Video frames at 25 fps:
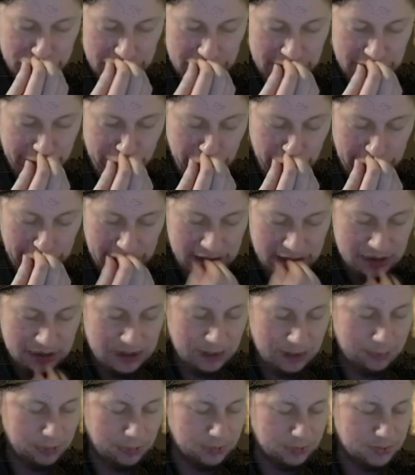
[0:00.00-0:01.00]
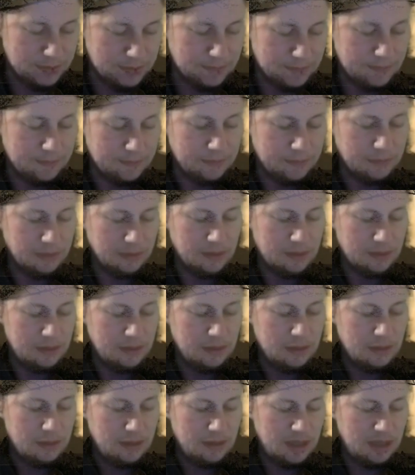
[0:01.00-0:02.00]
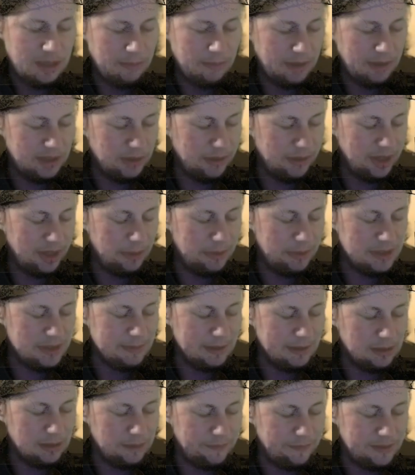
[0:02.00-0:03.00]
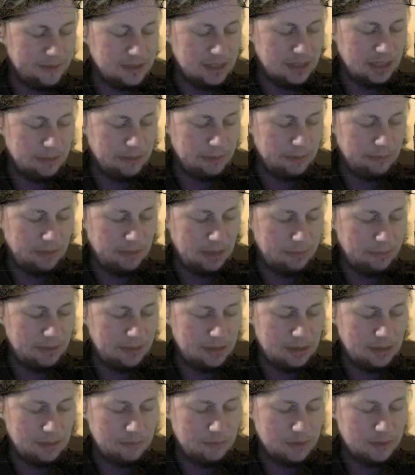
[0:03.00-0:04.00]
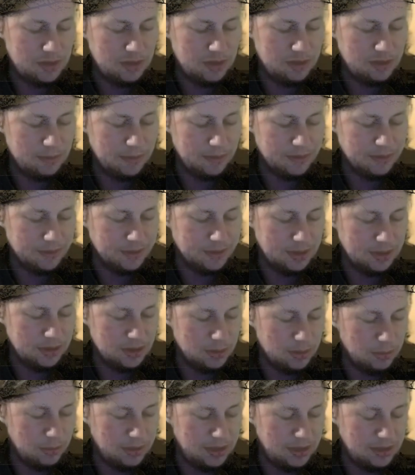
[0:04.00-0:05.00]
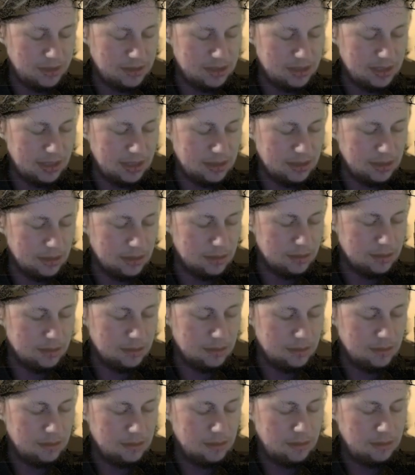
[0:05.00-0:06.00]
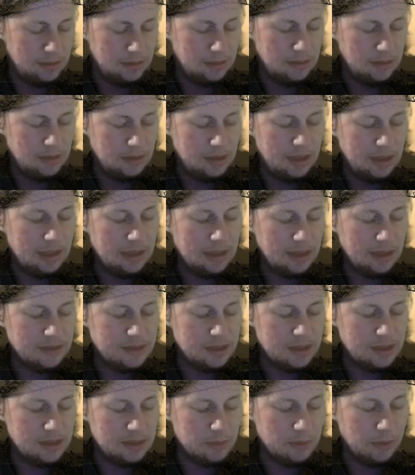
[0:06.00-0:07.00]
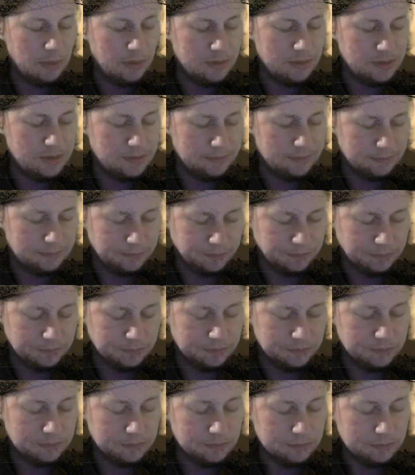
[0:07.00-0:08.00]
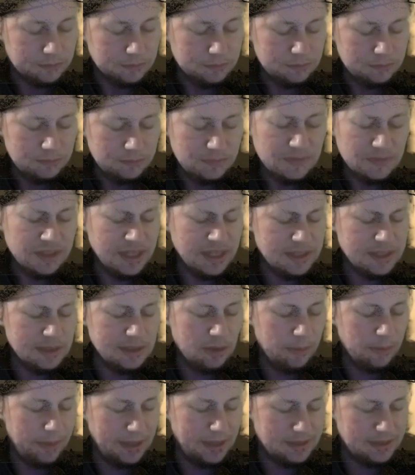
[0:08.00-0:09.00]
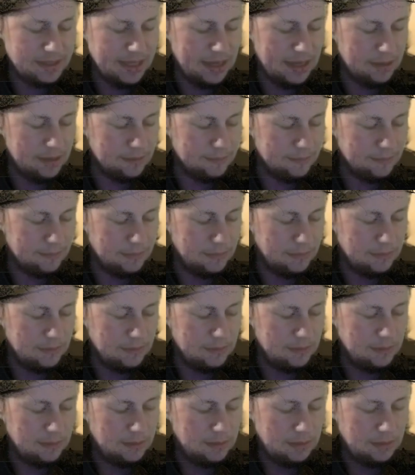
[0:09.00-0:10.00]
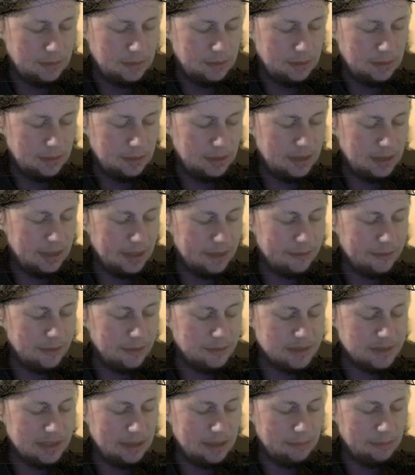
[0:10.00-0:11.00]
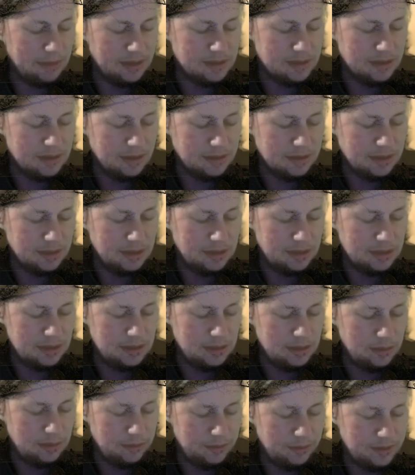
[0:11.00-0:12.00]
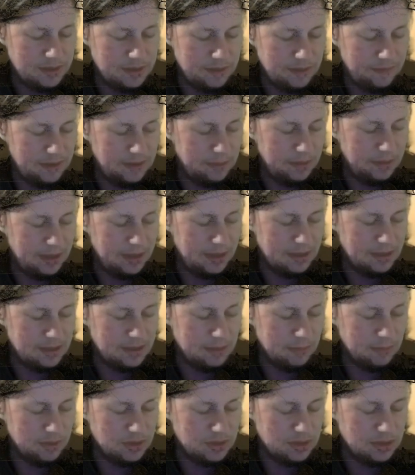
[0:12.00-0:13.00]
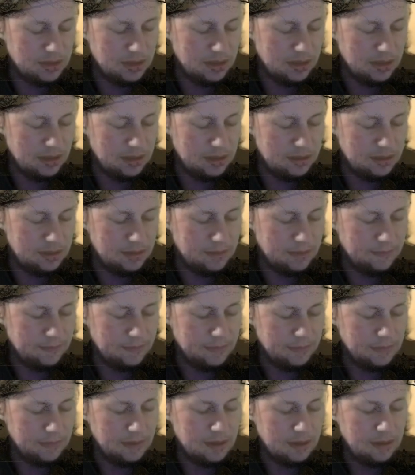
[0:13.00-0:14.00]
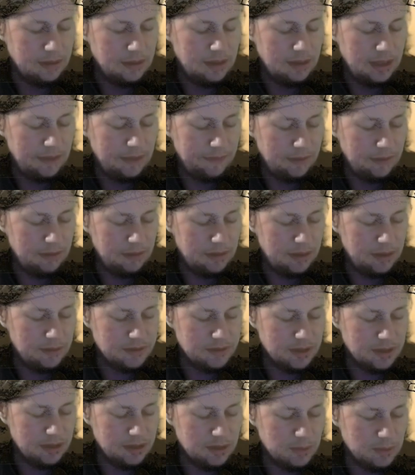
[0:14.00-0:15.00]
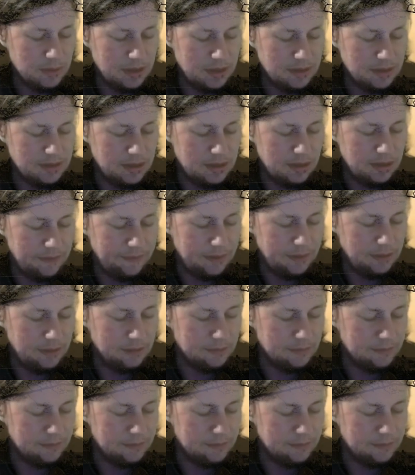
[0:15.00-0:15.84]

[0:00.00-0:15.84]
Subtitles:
forehead and temples. It might not help his mental fatigue, but maybe the reduced muscle tension would ease his headache. He glanced at his watch. Getting on past 10. He'd had no sleep last night, and it didn't look as if he'd be getting much tonight. If only those girls would answer their phone.